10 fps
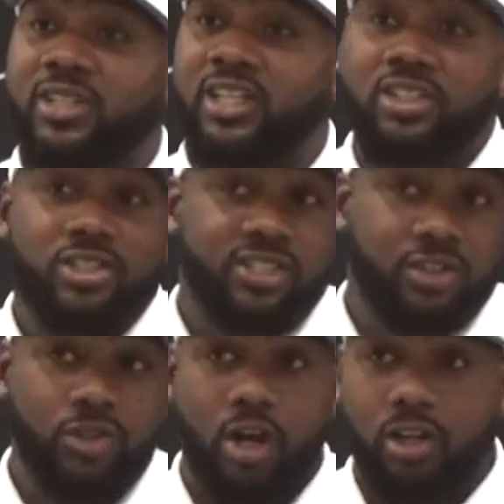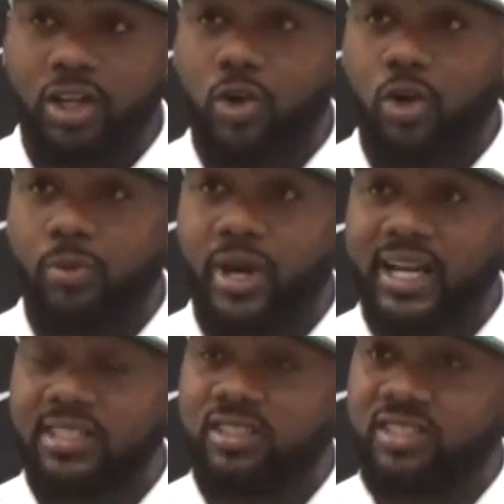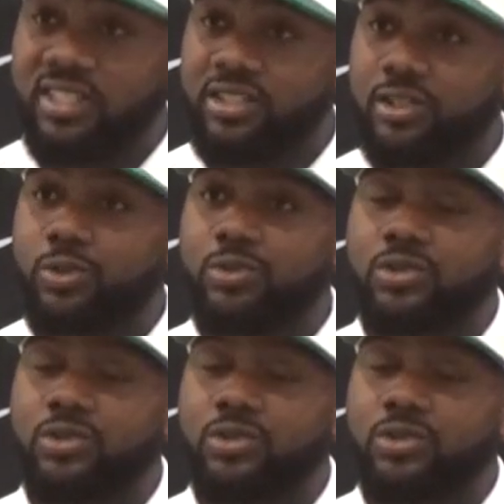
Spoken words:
And then your signal caller at quarterback is a senior